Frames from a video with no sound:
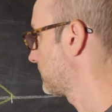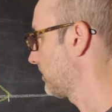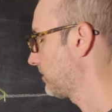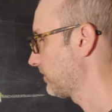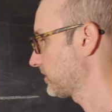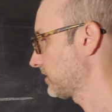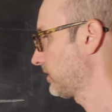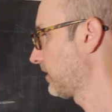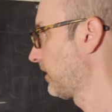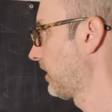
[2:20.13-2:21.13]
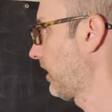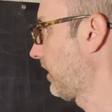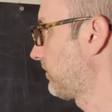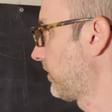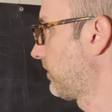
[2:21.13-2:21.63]
subdivision
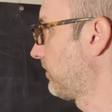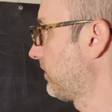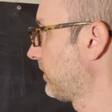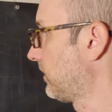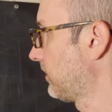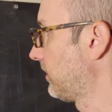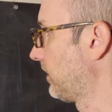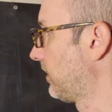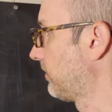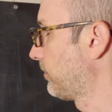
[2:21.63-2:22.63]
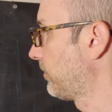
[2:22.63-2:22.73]
off of the